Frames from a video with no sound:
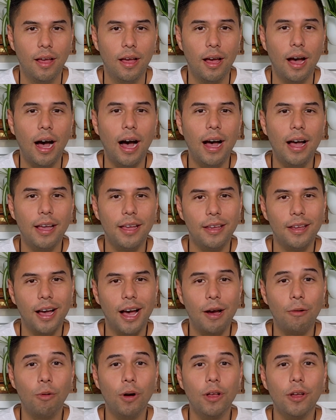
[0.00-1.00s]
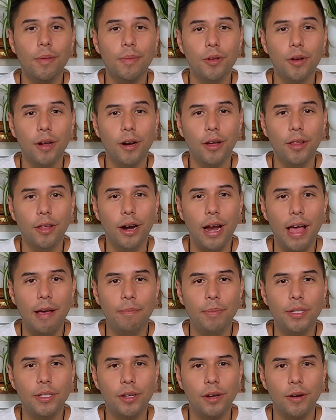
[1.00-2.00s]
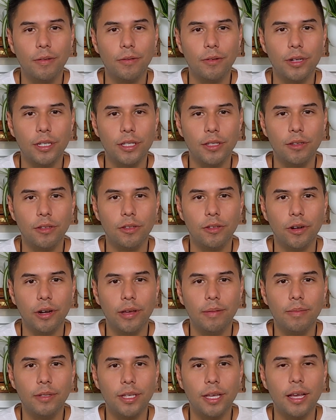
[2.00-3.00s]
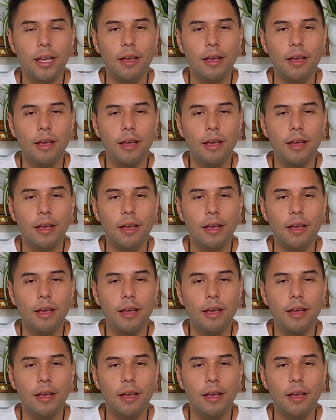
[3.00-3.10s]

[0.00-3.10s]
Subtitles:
Hi, and welcome to another episode of Crystal Dreams.